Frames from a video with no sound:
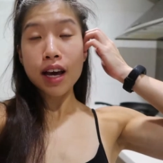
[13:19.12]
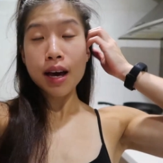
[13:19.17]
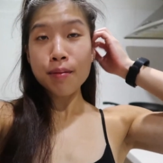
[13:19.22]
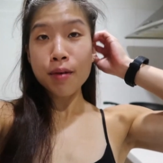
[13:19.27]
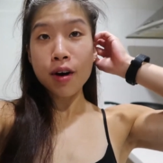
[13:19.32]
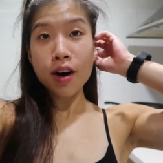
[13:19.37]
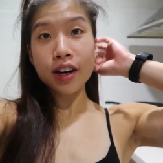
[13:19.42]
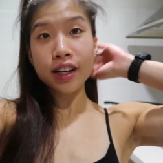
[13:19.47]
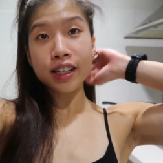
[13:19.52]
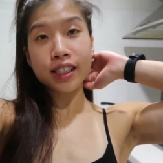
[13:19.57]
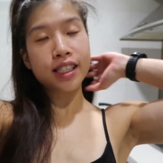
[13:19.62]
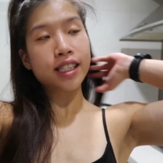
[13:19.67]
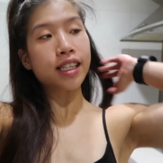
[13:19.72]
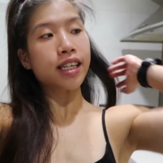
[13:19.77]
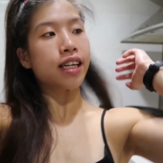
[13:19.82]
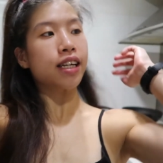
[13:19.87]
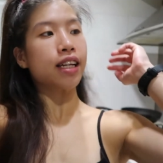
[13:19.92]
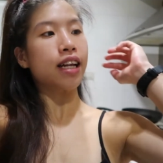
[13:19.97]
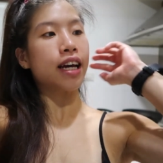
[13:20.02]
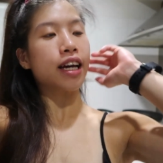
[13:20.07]
I'm
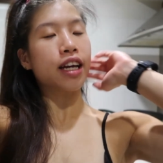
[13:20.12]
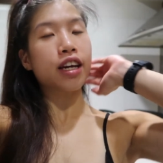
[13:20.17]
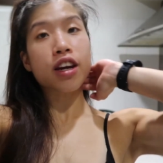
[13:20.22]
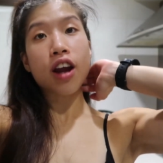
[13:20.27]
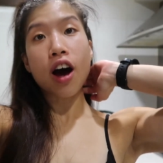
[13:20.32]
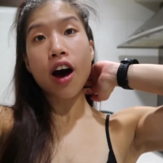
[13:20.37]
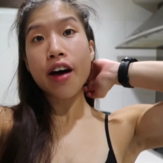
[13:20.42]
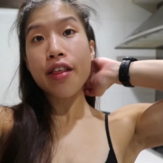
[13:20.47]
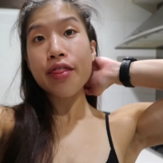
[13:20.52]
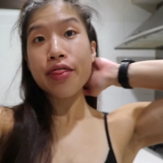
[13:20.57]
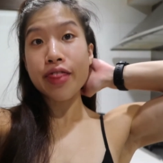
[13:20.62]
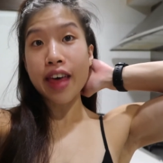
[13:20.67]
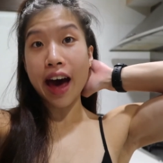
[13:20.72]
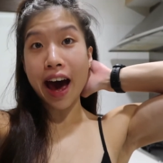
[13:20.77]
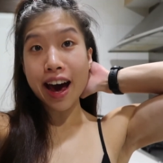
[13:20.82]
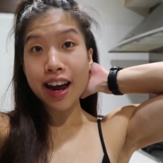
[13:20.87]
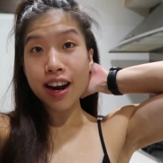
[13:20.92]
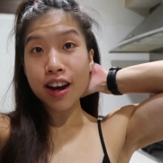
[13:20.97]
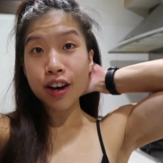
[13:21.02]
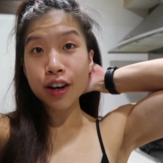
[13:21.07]
honestly like not
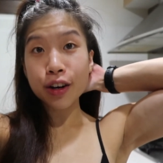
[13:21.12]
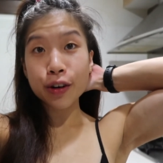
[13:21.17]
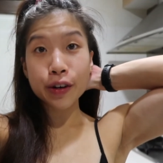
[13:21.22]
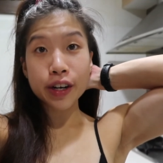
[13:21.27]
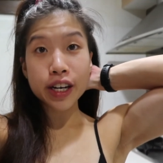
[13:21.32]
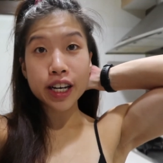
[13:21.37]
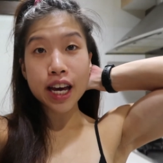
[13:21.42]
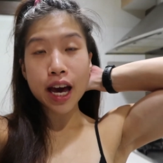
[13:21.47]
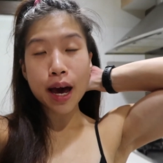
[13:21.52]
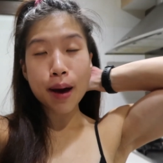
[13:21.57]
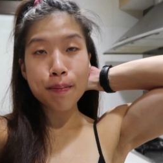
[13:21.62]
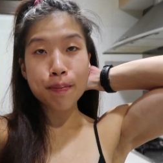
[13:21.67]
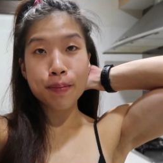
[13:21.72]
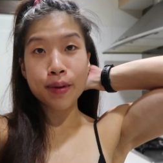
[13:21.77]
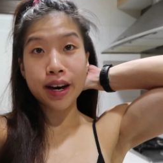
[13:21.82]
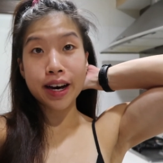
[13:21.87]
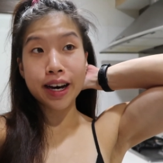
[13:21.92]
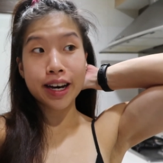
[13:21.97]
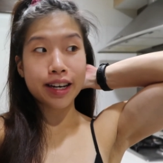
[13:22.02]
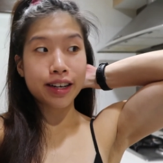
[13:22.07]
that hungry yet,
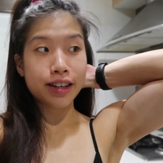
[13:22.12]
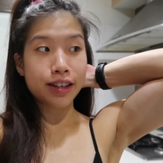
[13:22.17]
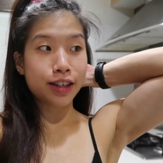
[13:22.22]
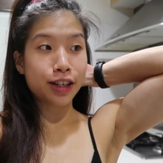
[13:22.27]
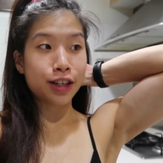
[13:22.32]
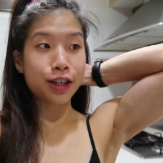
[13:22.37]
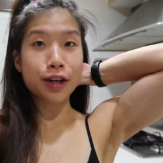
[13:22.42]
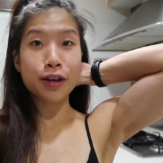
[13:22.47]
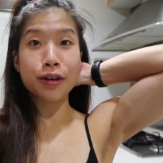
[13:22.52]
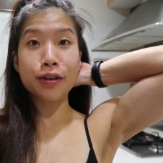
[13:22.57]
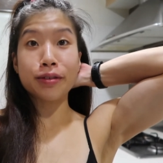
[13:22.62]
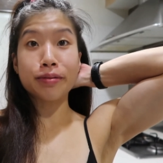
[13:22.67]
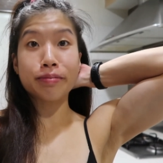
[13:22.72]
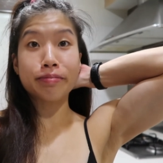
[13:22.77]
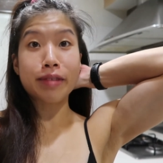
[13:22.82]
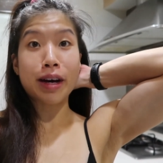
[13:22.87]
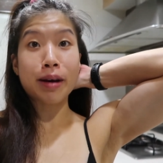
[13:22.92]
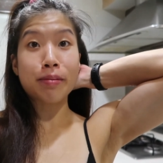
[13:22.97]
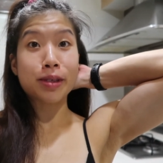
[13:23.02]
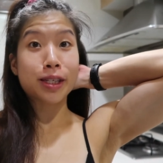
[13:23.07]
but you know,
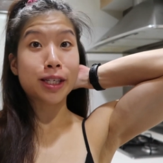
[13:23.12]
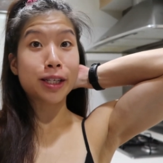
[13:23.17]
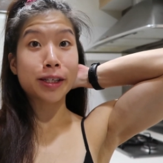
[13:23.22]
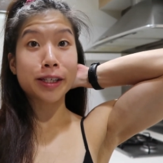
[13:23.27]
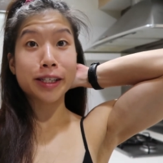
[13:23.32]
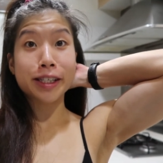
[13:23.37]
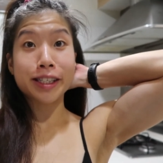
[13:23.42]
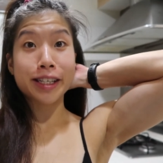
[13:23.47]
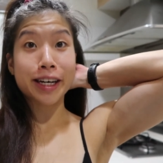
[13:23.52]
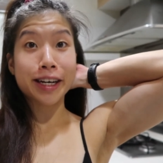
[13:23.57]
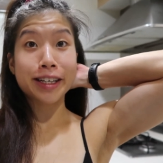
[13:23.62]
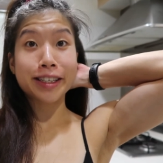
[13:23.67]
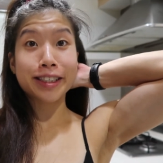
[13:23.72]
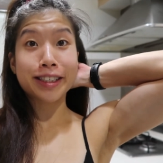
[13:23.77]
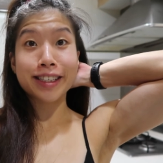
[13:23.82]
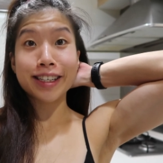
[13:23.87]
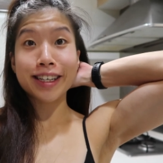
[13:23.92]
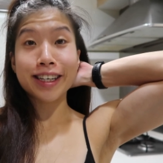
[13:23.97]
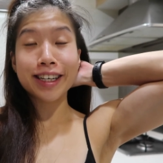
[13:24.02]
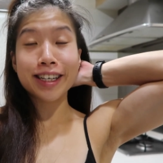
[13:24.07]
I'm still
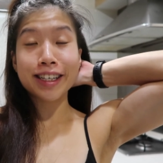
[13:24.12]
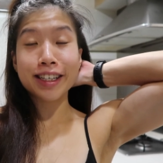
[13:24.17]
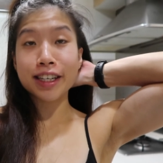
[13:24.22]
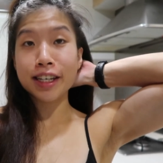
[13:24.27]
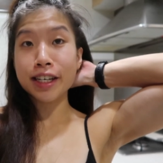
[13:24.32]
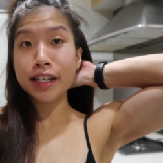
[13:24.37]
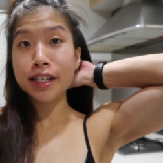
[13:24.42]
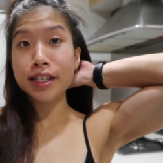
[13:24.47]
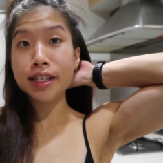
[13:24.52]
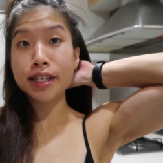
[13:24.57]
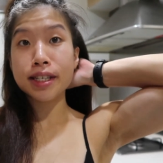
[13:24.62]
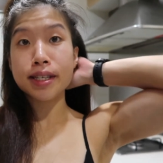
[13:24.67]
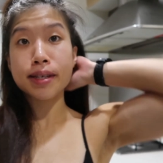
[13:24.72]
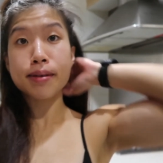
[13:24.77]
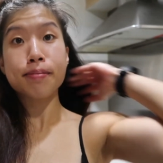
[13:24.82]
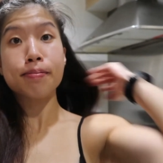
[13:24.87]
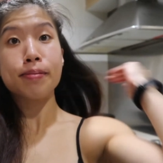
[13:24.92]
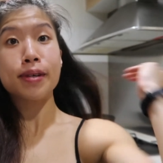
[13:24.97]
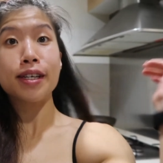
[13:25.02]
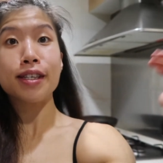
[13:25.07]
excited to eat because
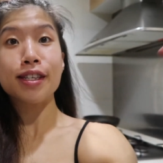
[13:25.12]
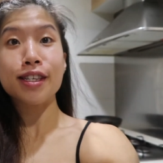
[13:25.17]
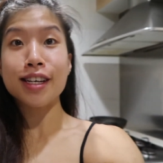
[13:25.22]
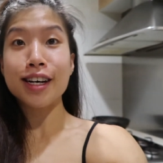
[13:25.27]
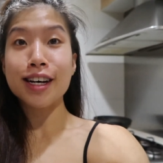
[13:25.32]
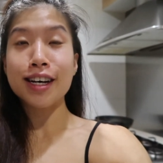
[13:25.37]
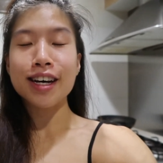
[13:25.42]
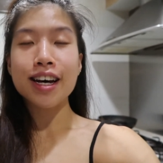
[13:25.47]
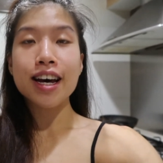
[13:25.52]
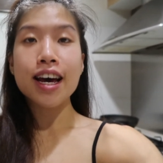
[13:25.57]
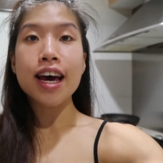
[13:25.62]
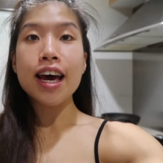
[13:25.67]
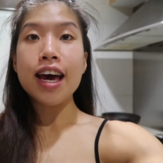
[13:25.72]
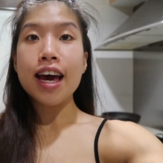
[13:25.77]
pizza.